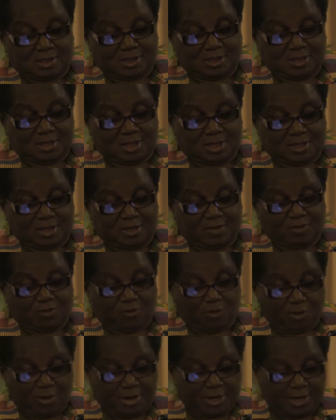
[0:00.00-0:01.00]
that the
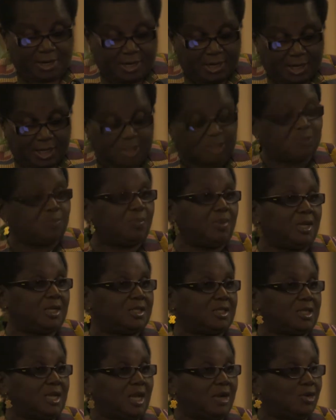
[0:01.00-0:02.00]
foreign
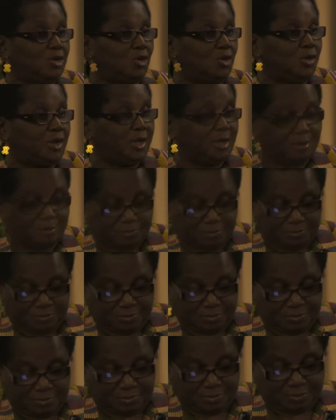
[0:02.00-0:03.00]
experts are doing
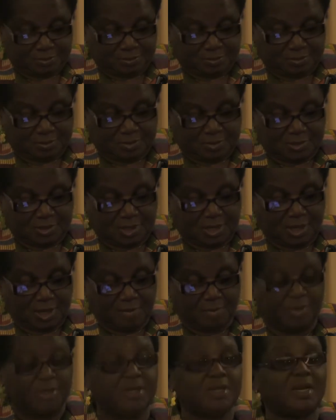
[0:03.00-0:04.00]
are
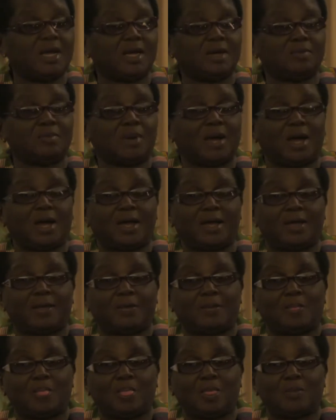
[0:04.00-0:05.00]
being done
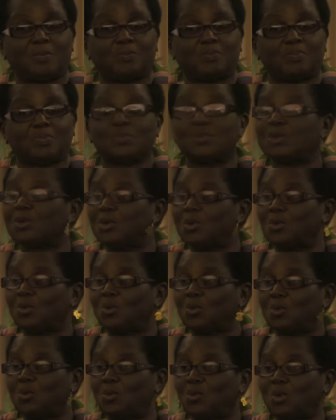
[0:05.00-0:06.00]
by
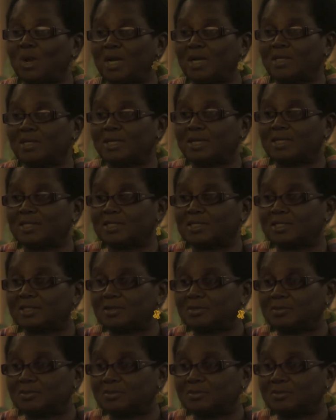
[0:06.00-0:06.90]
welders.